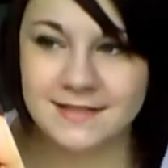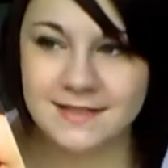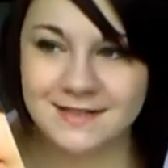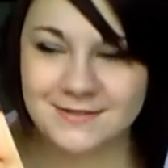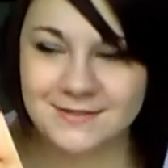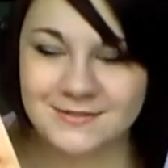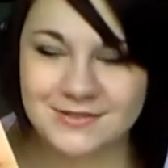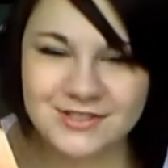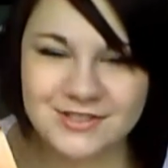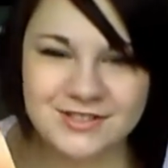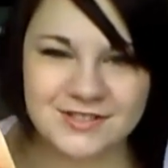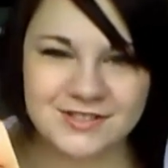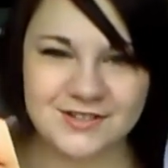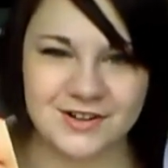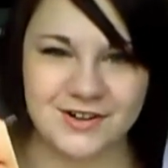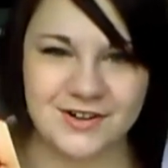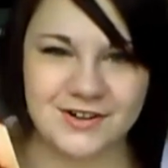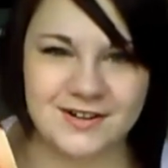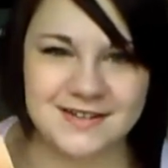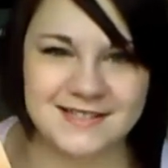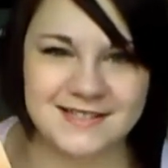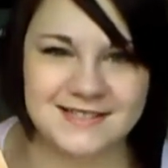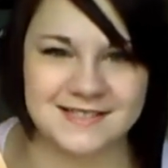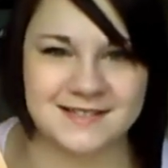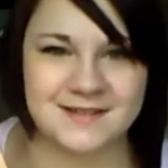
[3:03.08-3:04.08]
it was just
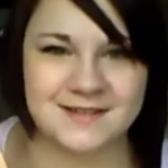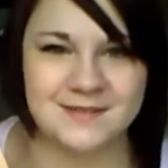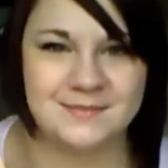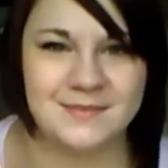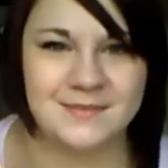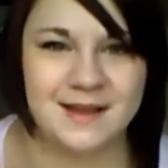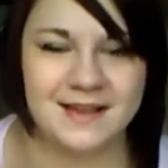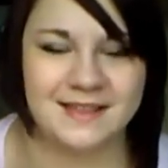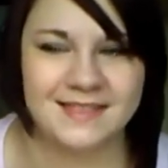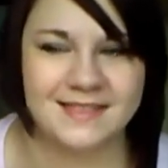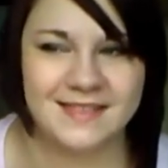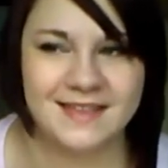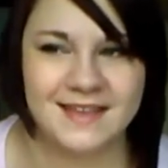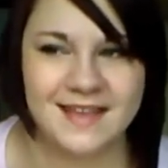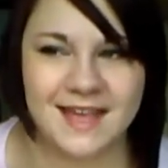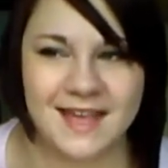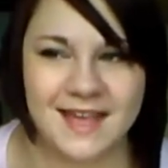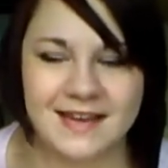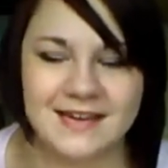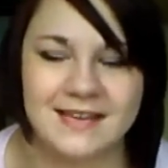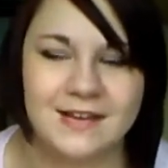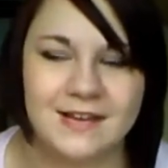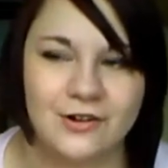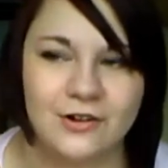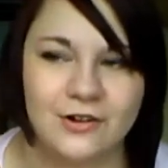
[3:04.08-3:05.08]
awesome. I think
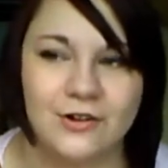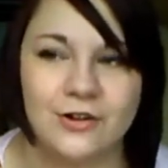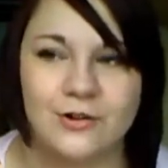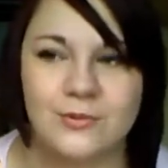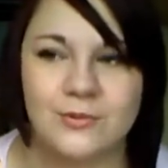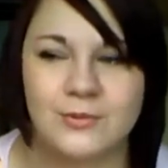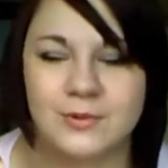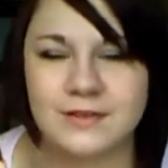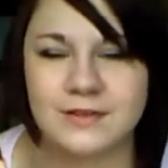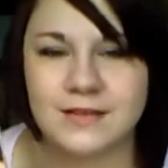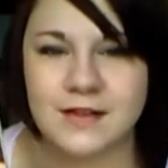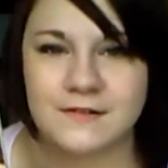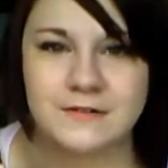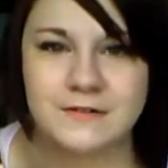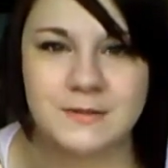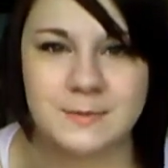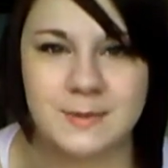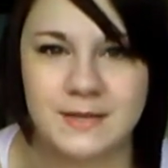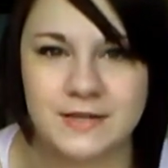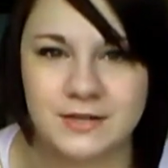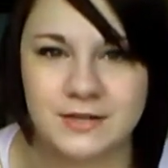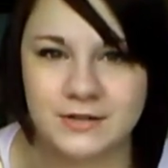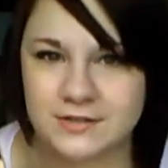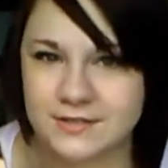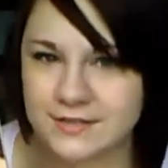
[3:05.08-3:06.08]
any girl would love to
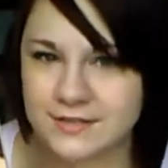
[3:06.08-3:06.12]
be in her